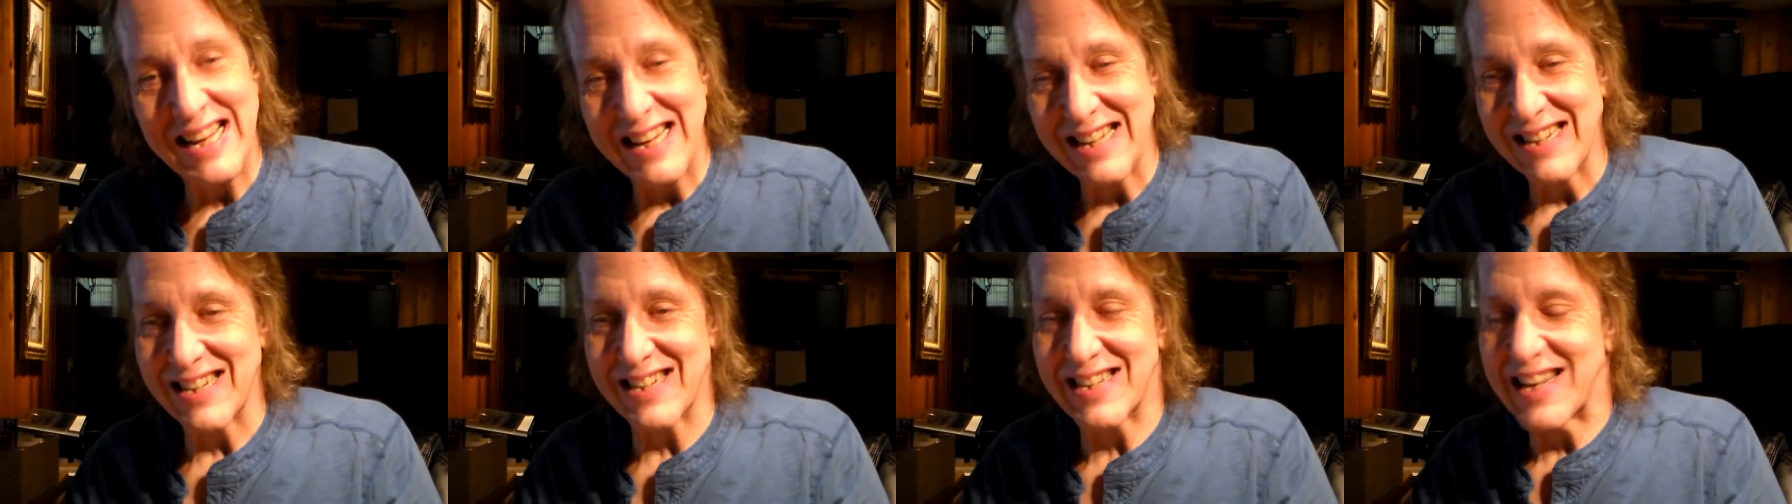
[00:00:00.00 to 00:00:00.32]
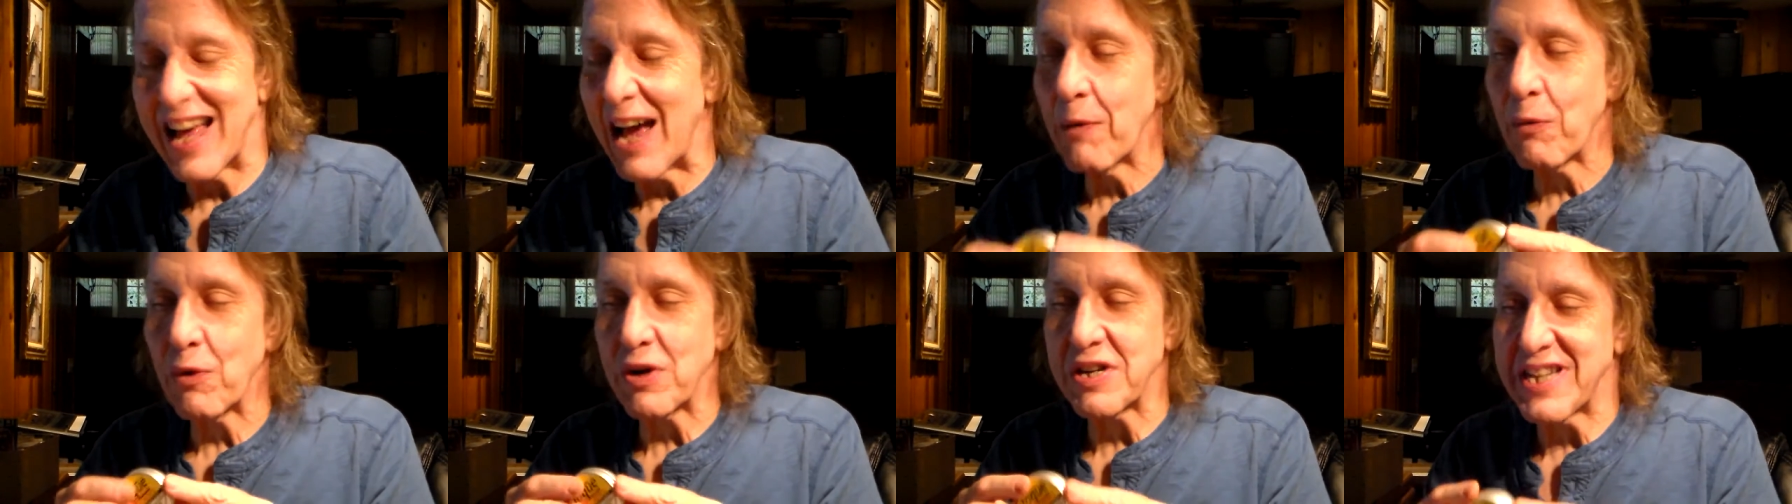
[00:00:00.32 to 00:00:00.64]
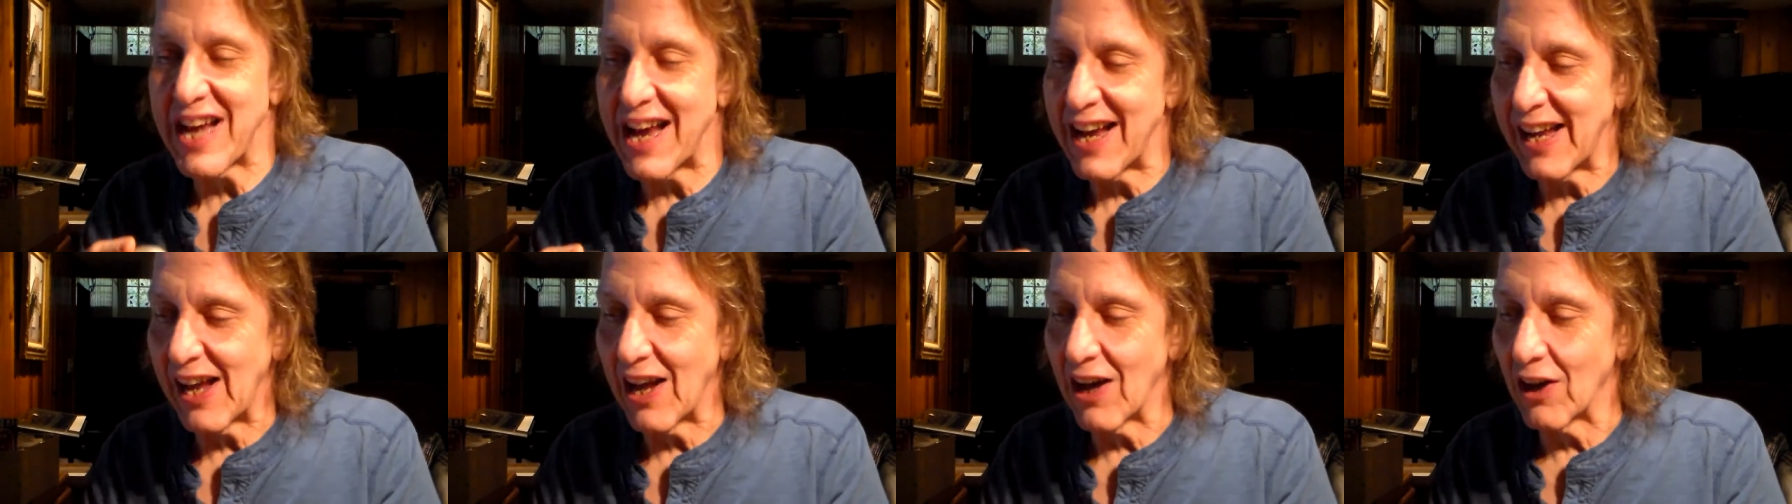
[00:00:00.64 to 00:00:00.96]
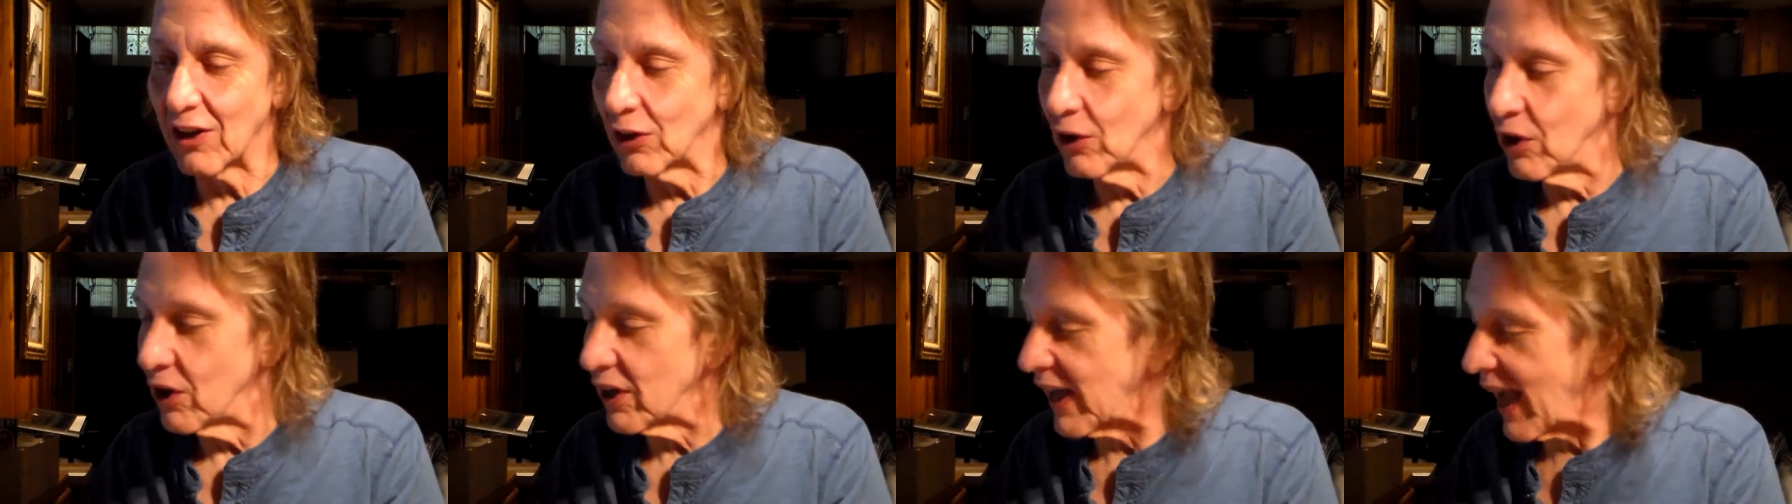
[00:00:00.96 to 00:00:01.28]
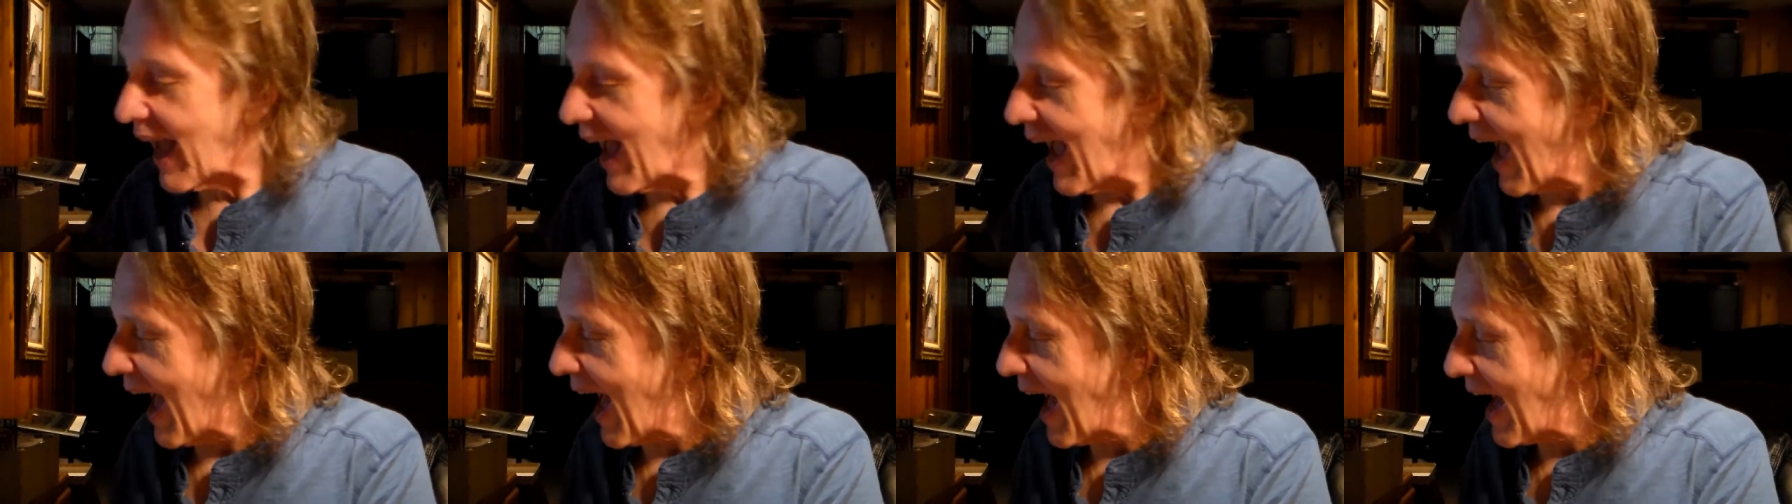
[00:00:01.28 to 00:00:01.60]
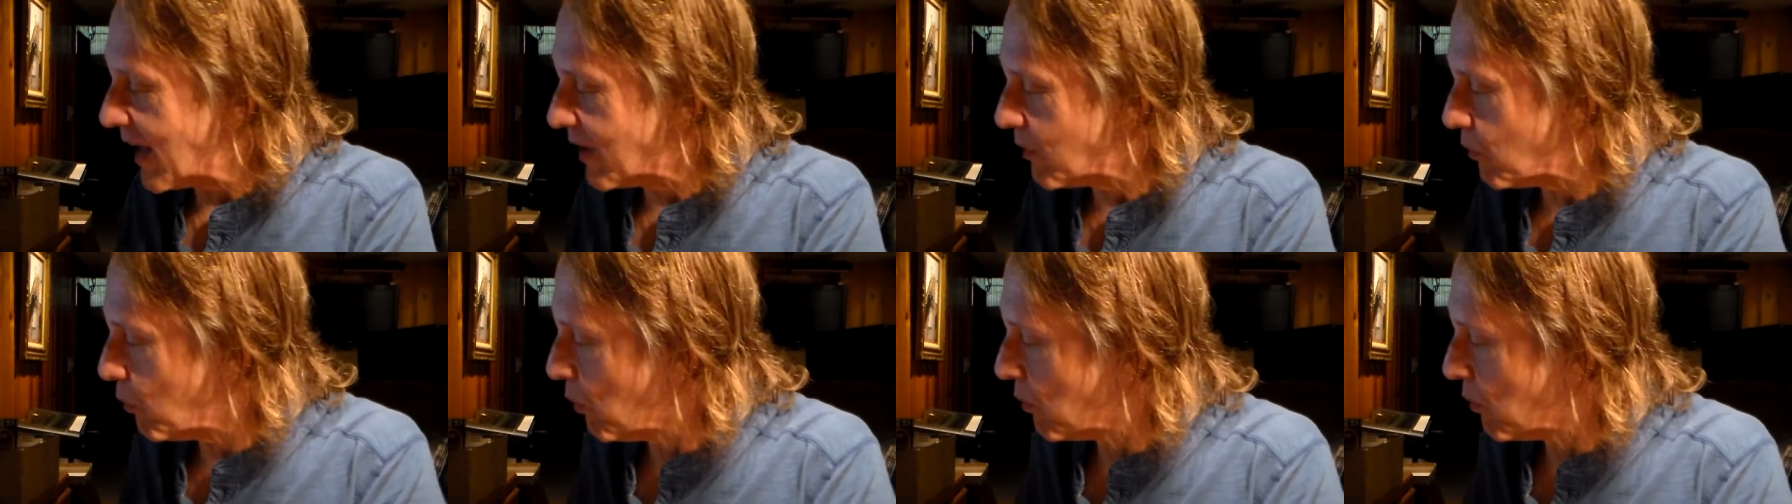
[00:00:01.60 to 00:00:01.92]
Today we're taking a look at,